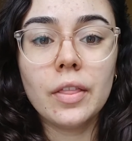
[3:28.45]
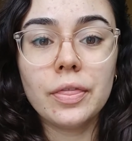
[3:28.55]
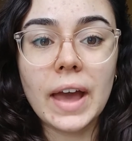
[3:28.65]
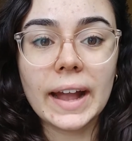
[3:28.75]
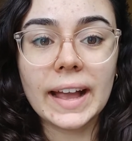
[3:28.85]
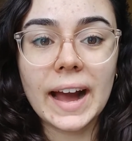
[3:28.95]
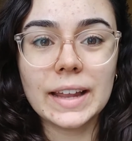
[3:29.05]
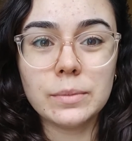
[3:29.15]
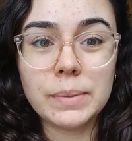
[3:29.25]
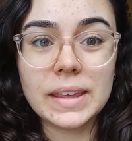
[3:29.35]
there
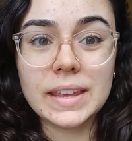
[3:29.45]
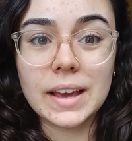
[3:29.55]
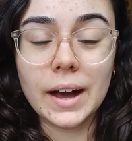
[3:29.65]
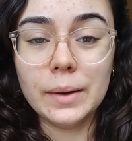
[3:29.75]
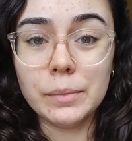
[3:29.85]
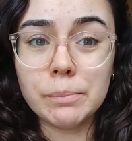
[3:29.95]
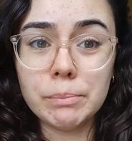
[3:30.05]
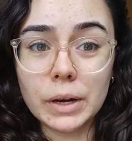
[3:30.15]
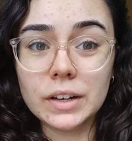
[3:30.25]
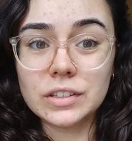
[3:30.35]
can be
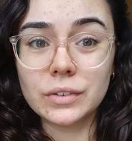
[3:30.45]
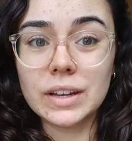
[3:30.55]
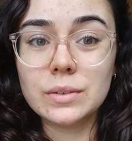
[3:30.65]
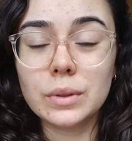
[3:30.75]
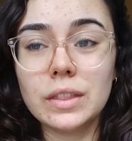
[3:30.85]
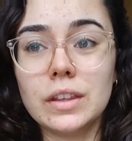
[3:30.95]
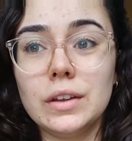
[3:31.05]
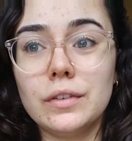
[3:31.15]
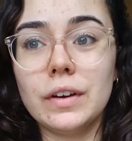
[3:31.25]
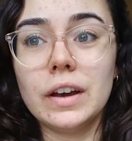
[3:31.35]
bursaries within the
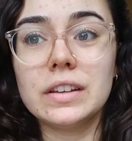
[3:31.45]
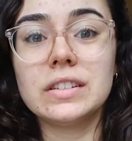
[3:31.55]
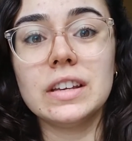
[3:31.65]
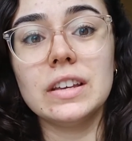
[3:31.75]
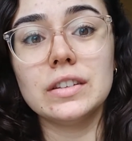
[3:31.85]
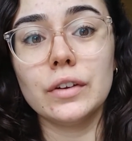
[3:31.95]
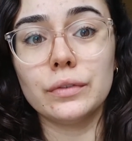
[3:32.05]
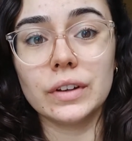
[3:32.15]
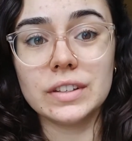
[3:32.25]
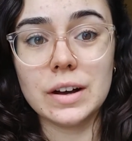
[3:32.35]
university. So
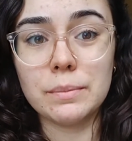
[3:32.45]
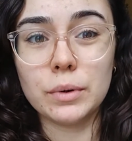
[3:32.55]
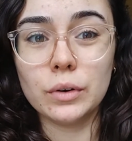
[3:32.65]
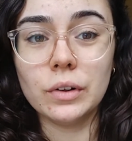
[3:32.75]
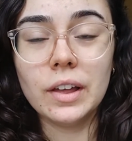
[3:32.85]
for example,